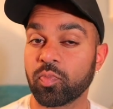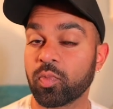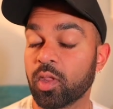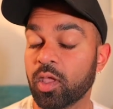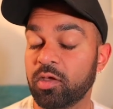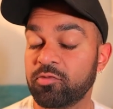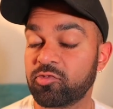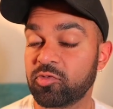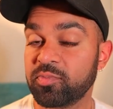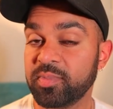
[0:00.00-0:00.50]

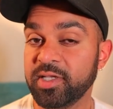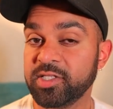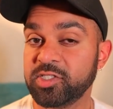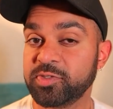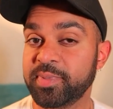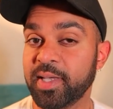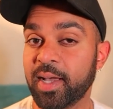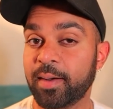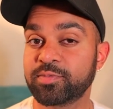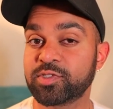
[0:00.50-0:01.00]
and for me to
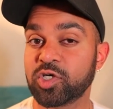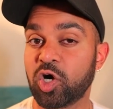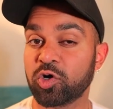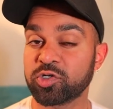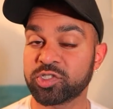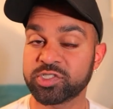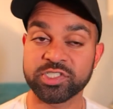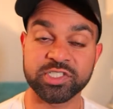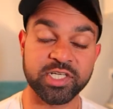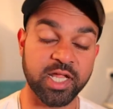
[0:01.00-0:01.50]
be able to
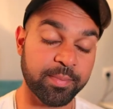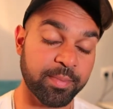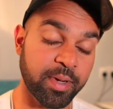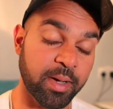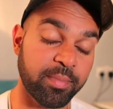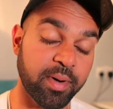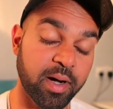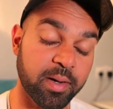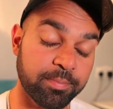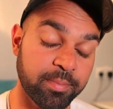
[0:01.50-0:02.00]
oxygenate my
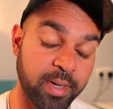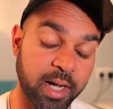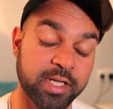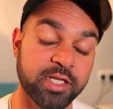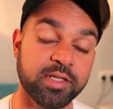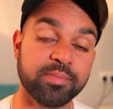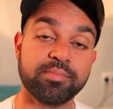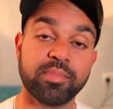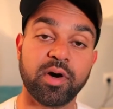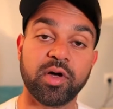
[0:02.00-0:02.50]
mind
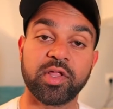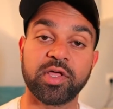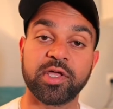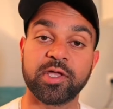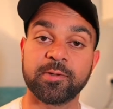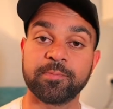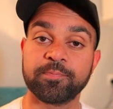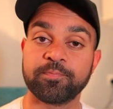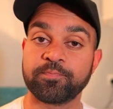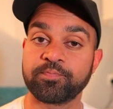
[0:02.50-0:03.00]
and
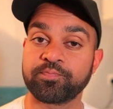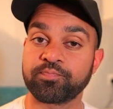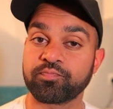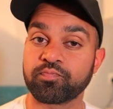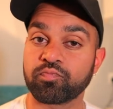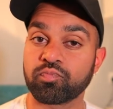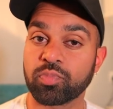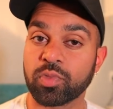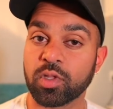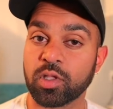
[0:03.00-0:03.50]
body
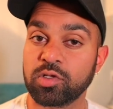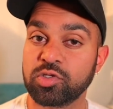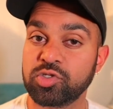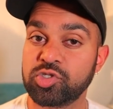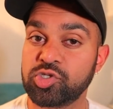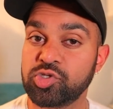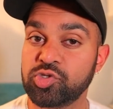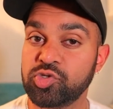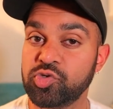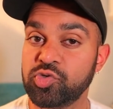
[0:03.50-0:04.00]

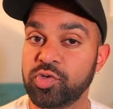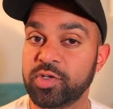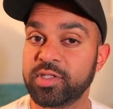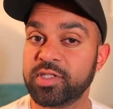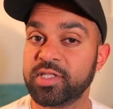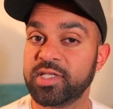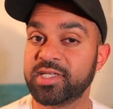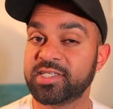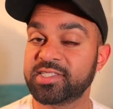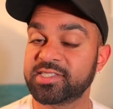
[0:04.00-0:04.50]
to
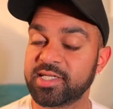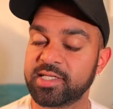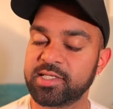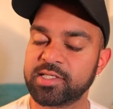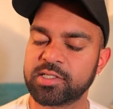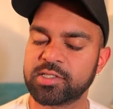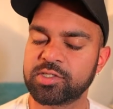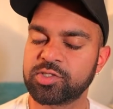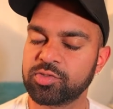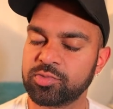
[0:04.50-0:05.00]
the
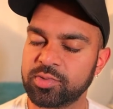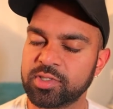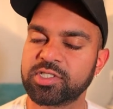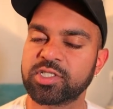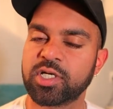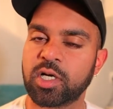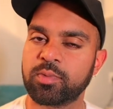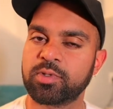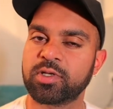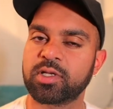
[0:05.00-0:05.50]
extent to which
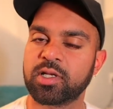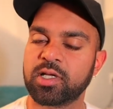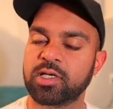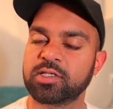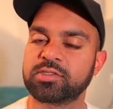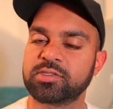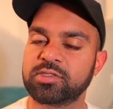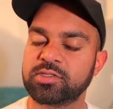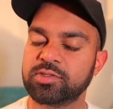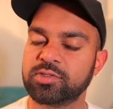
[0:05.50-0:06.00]
I would
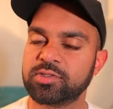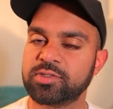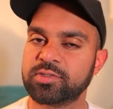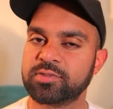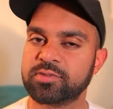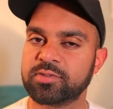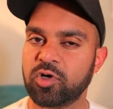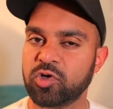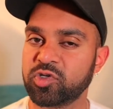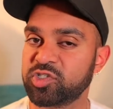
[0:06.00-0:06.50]
like to
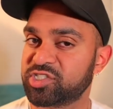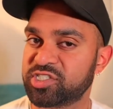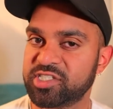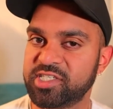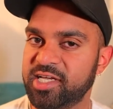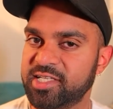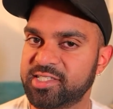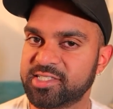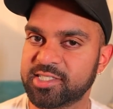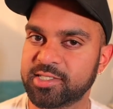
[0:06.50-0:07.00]

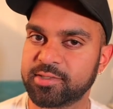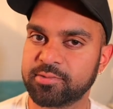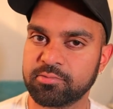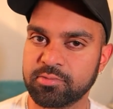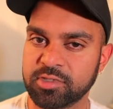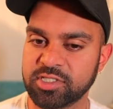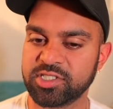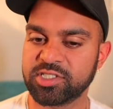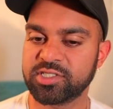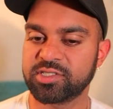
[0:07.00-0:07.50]
oxygenate it,
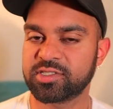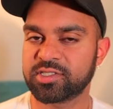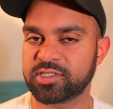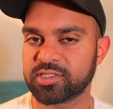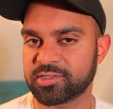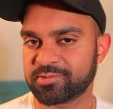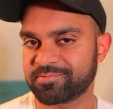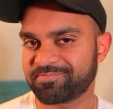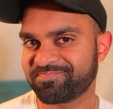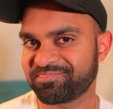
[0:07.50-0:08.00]
which
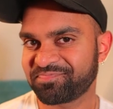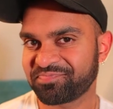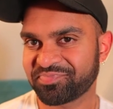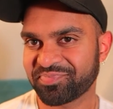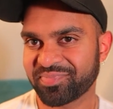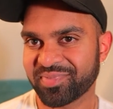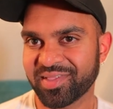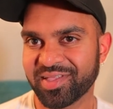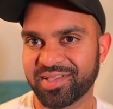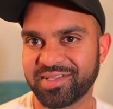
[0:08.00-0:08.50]
is
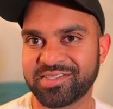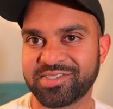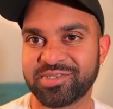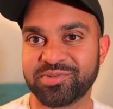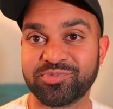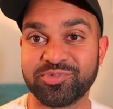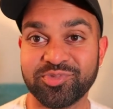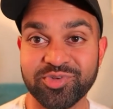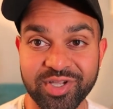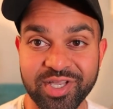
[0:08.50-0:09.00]
to
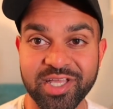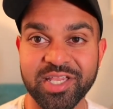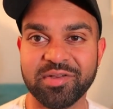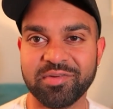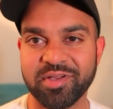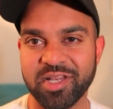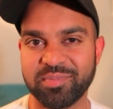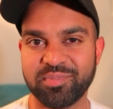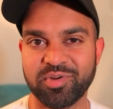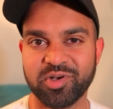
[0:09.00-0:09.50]
really,
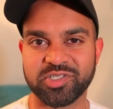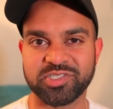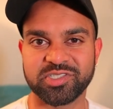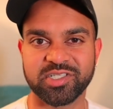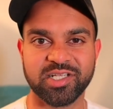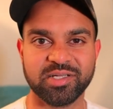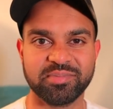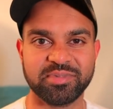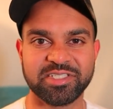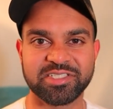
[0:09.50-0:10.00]
really push the
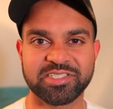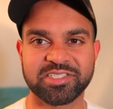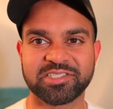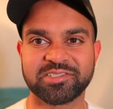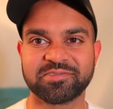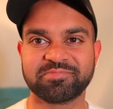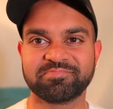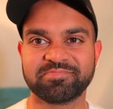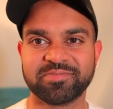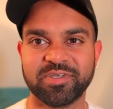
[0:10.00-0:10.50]
limits
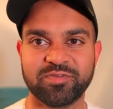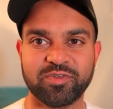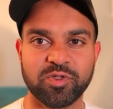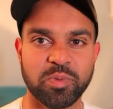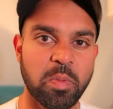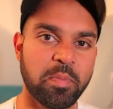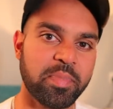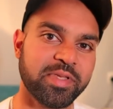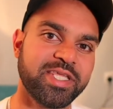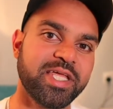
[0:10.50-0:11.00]
of
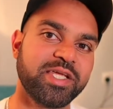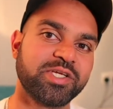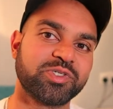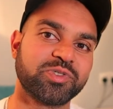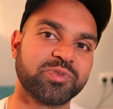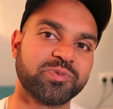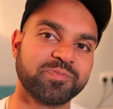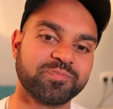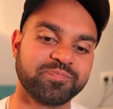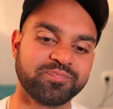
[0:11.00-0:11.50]
human
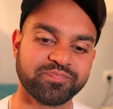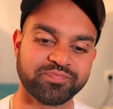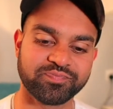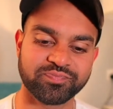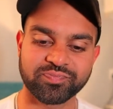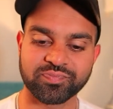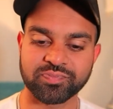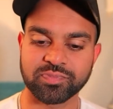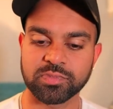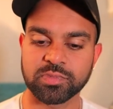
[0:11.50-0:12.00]
potential.
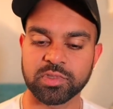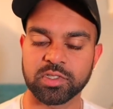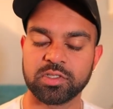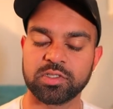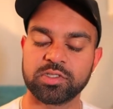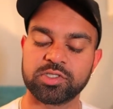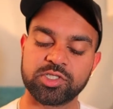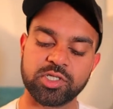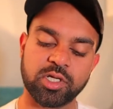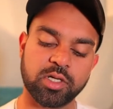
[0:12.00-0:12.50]

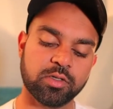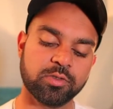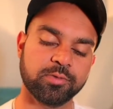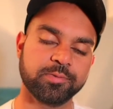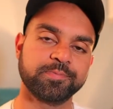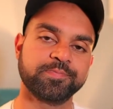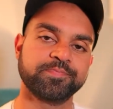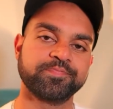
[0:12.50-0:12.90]
So,